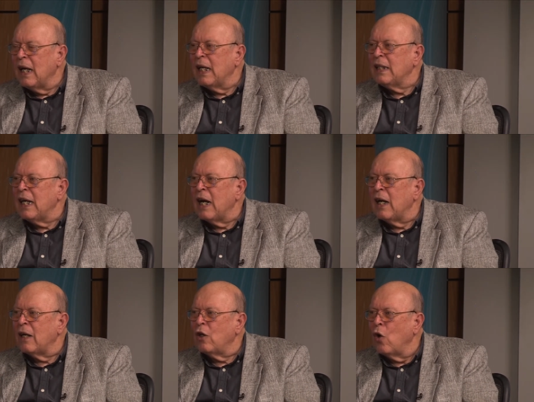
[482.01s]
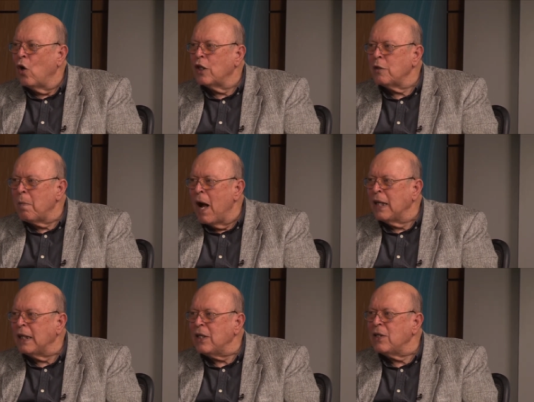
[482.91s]
in their
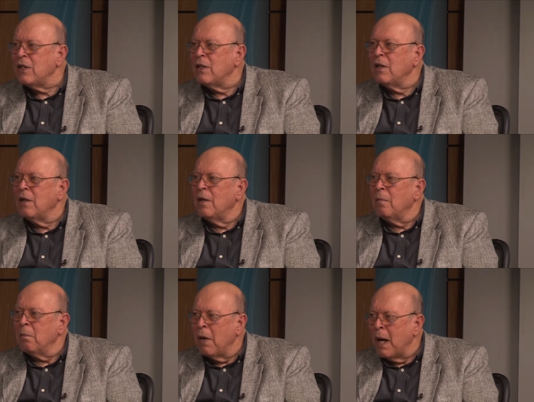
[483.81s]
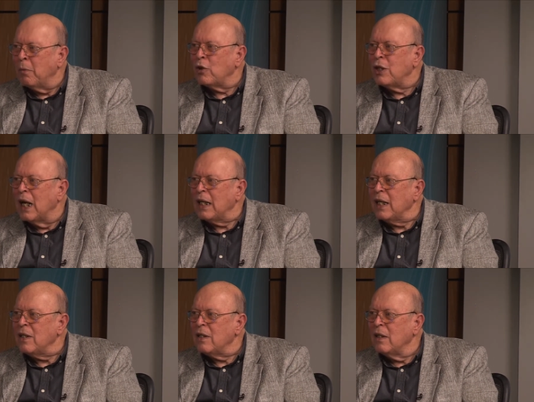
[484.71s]
correspondence Bible
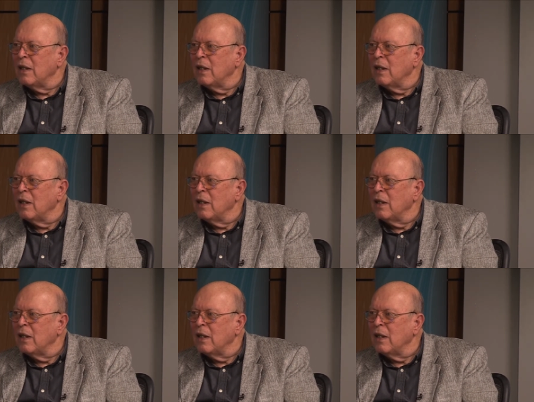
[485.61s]
studies.